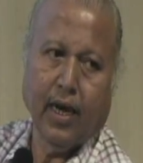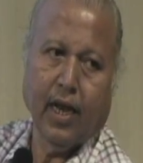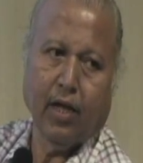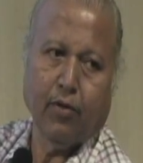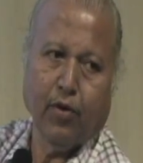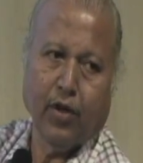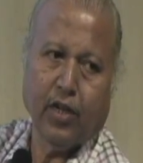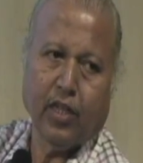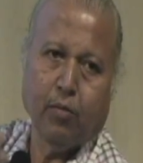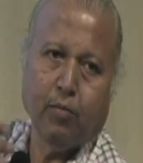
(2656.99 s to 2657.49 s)
Like
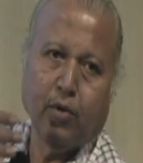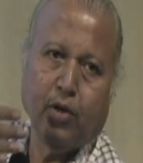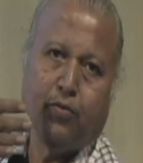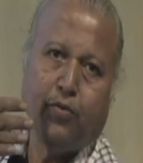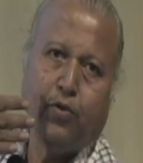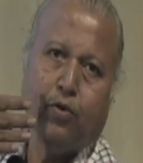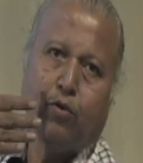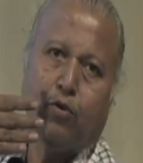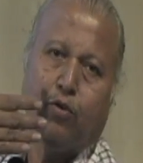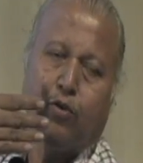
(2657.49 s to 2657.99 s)
for example, if
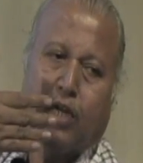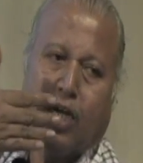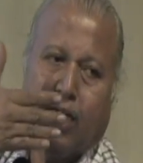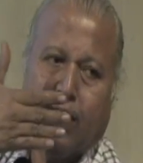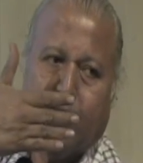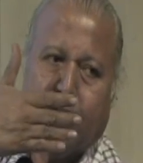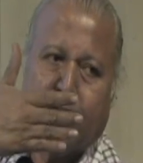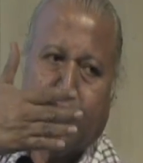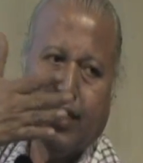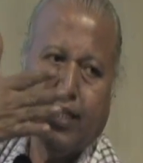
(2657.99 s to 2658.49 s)
you go to
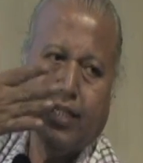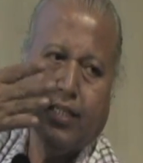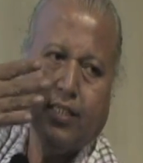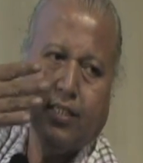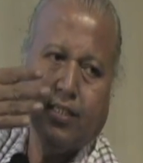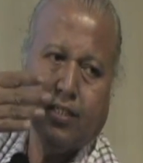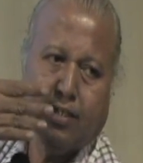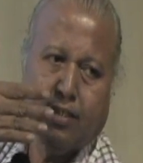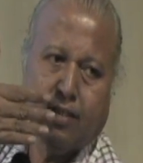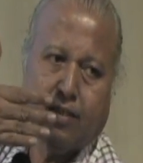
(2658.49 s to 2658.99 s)
Thana
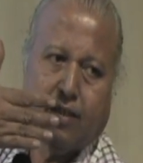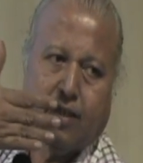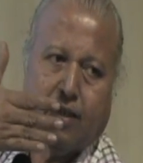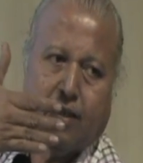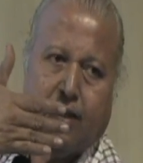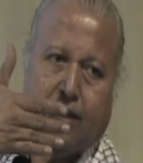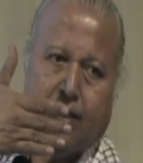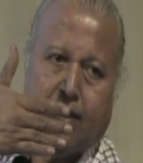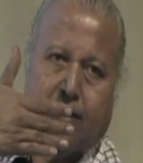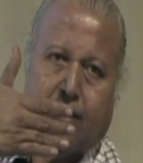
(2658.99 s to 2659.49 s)
range
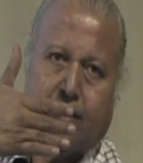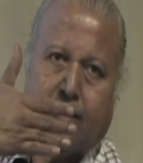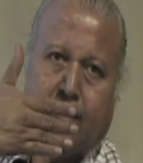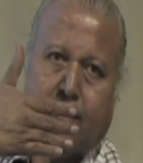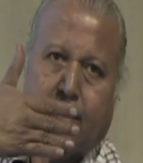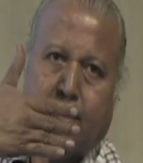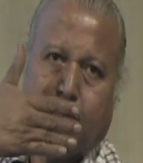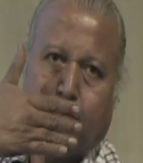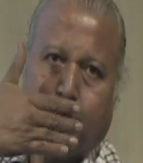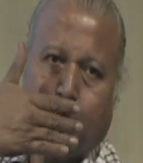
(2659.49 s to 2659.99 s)

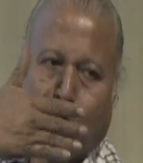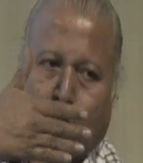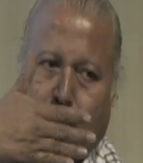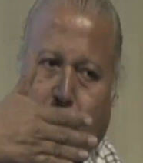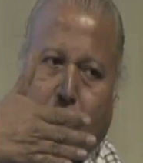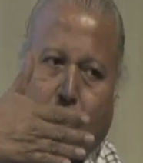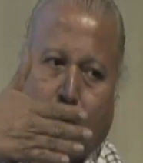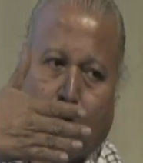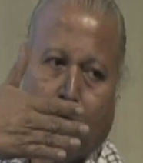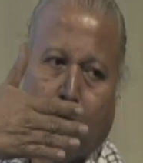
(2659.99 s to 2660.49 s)
near
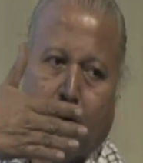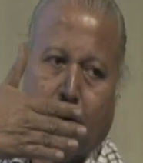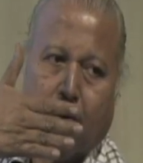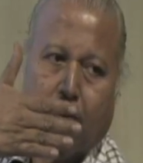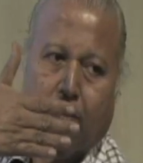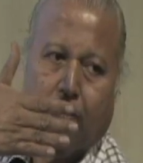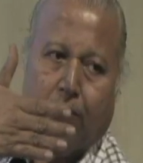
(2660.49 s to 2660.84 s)
Pokhran road,